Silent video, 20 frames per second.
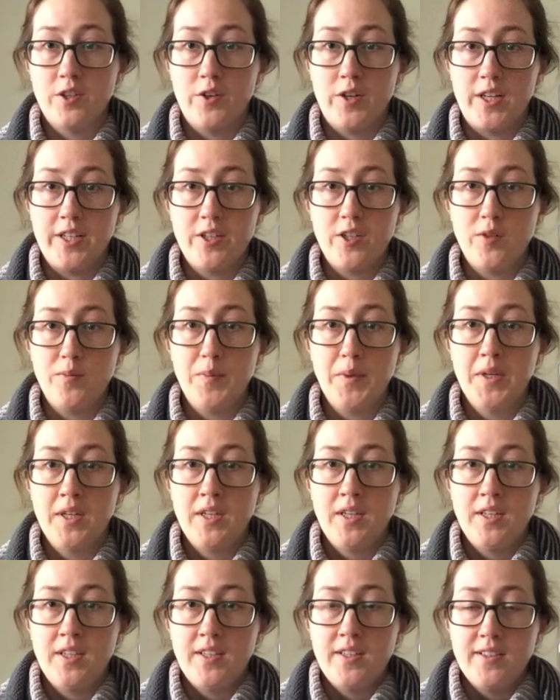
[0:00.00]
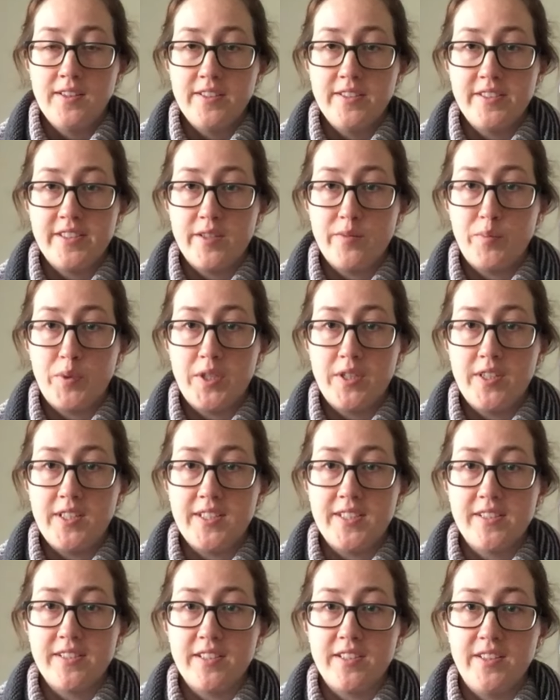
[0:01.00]
I hope the zipper
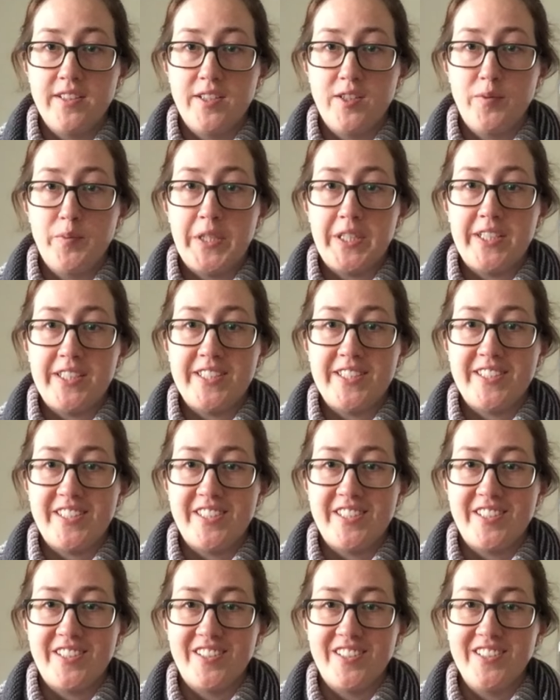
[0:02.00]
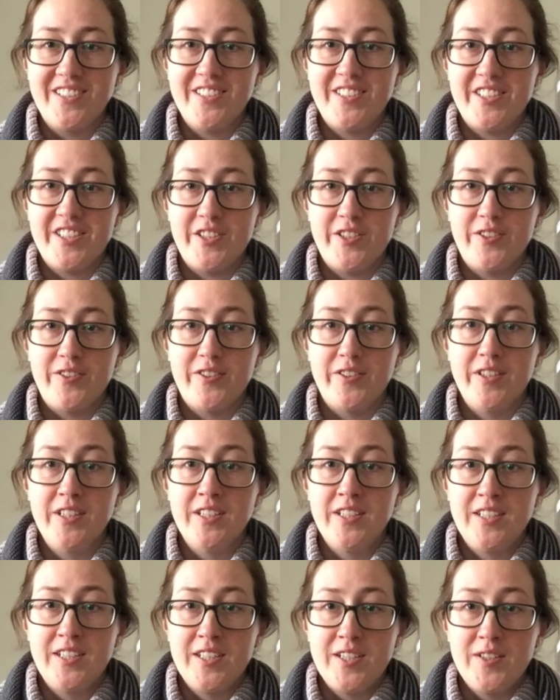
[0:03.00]
is a little bit easier to
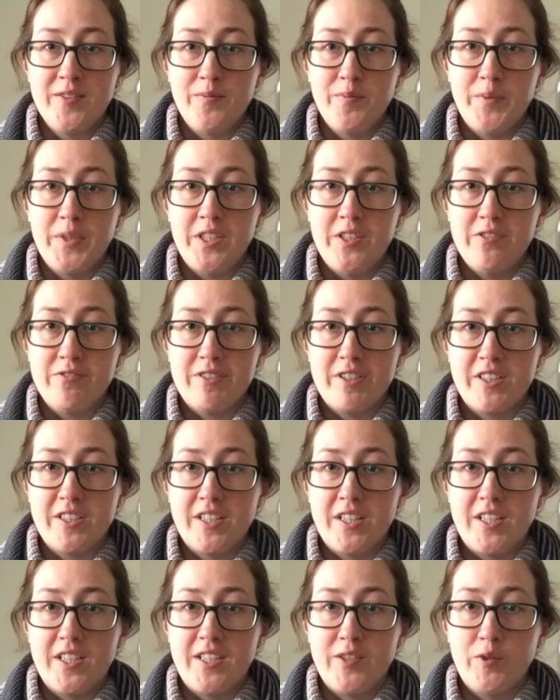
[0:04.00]
maneuver a